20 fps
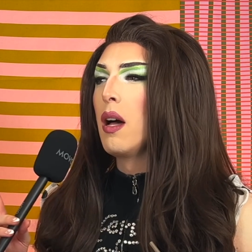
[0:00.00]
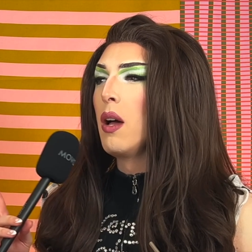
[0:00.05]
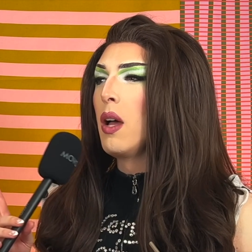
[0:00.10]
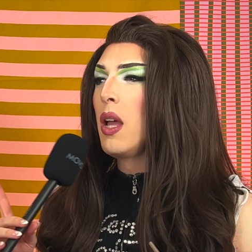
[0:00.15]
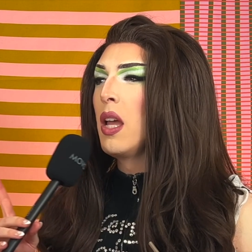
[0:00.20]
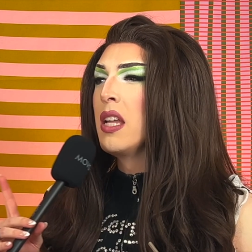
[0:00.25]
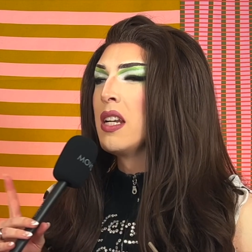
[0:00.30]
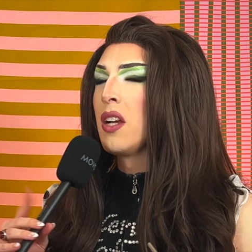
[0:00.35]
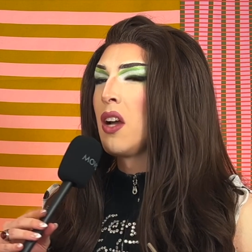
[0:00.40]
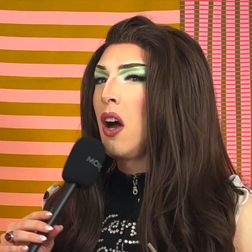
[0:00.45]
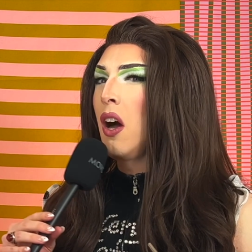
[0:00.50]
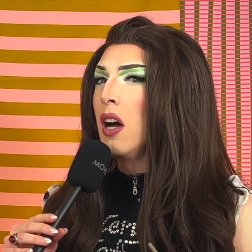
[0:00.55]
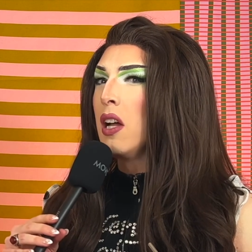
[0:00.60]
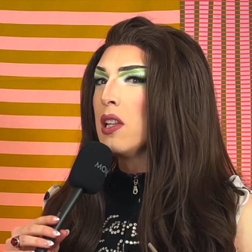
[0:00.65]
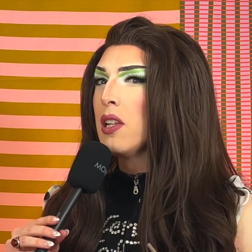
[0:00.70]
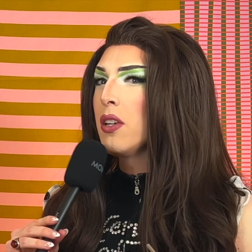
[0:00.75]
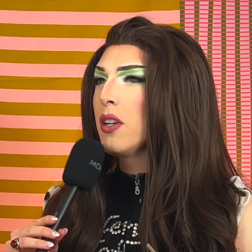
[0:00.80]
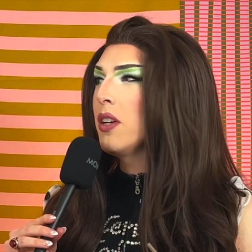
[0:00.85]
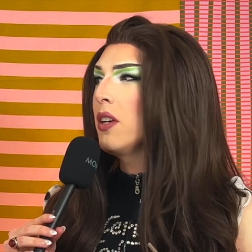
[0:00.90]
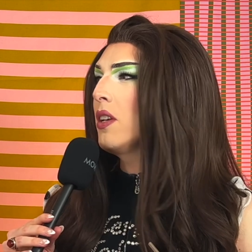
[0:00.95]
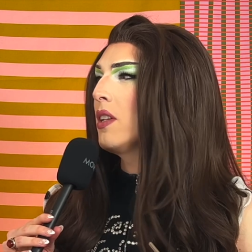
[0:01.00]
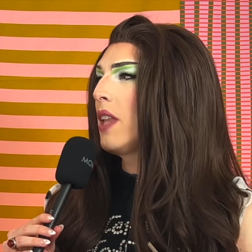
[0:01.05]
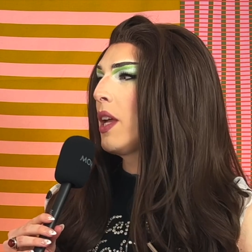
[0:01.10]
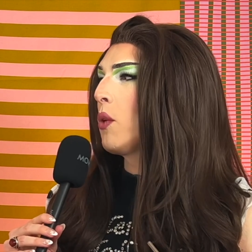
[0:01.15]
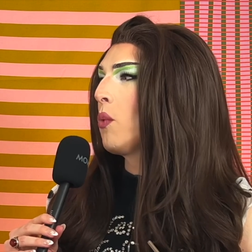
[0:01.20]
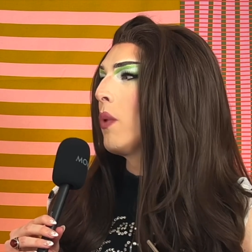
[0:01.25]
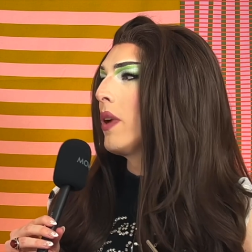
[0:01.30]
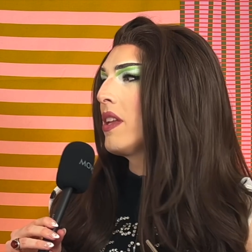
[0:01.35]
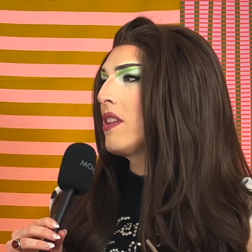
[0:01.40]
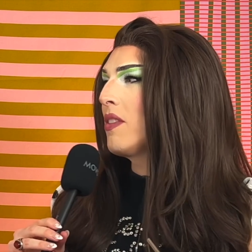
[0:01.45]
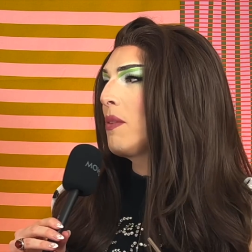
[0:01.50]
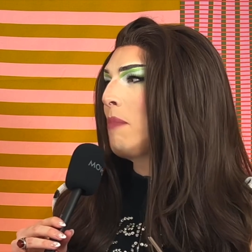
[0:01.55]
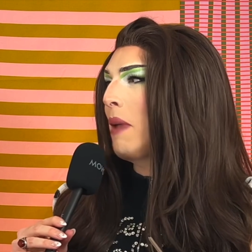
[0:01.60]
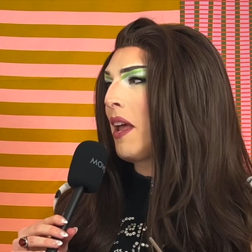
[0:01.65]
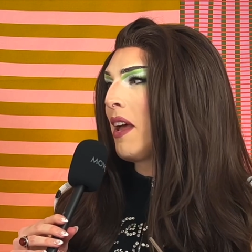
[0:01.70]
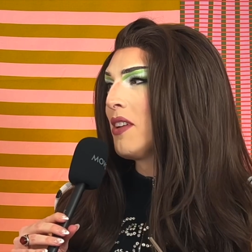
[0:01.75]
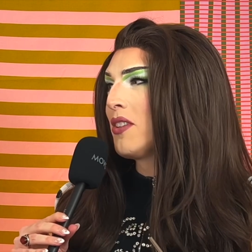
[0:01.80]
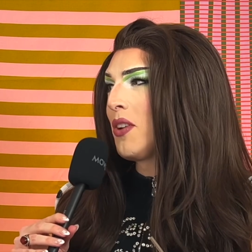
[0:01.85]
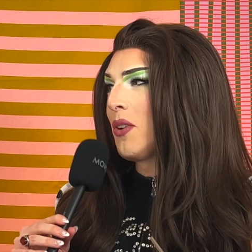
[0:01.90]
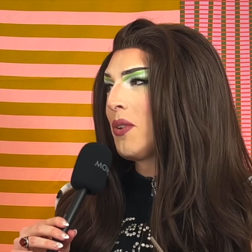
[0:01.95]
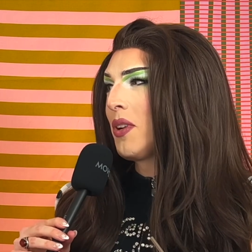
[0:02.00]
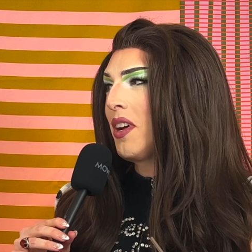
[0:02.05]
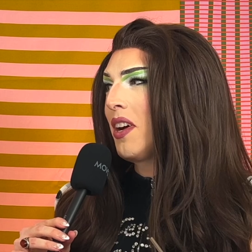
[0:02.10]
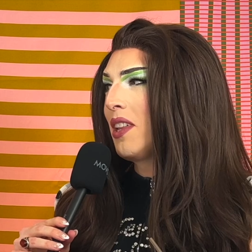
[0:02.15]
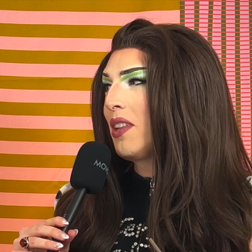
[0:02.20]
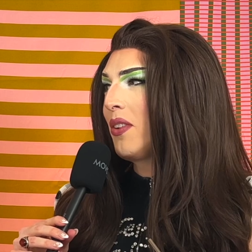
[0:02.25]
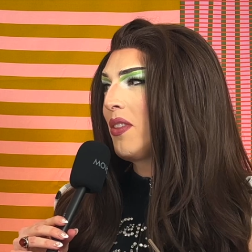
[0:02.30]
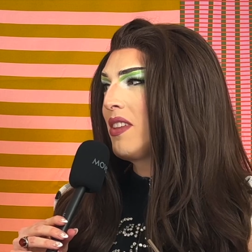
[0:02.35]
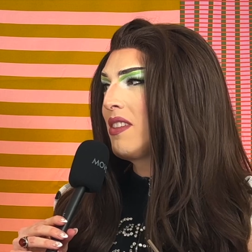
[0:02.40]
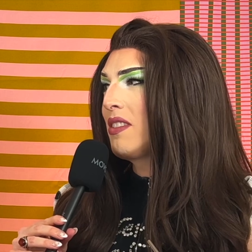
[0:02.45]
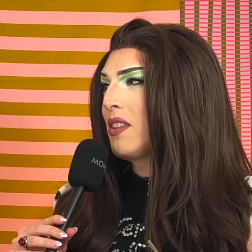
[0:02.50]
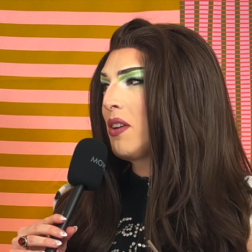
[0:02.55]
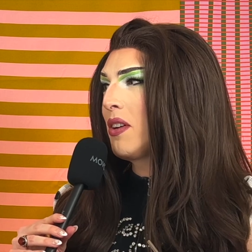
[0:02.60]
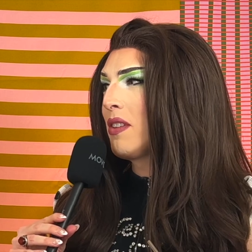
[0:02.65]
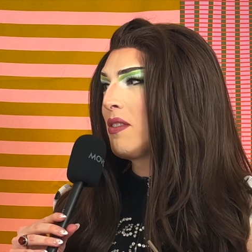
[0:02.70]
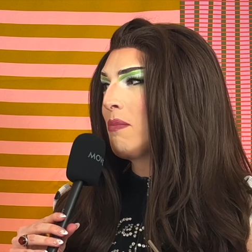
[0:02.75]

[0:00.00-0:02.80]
in color, like what is the Pantone color this year? It's